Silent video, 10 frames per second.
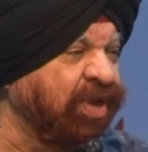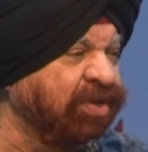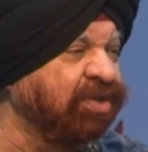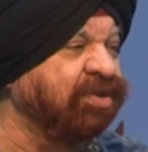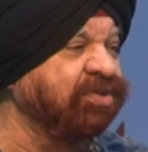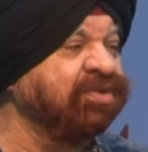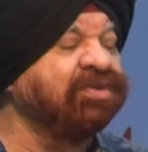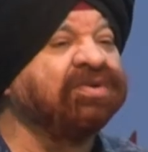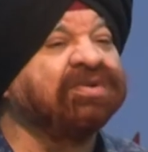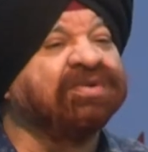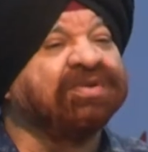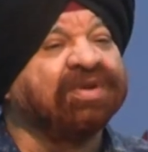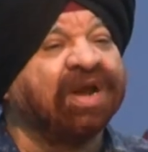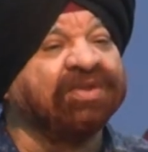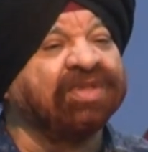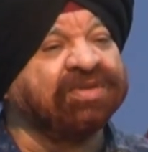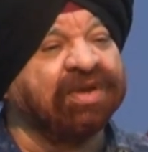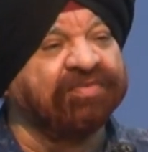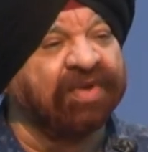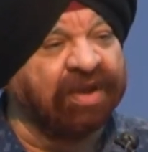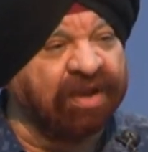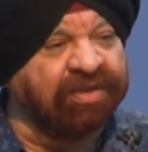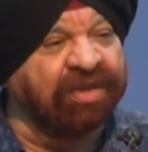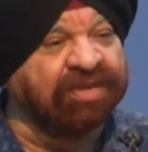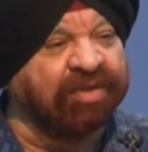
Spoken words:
10 years. And they said, well, he's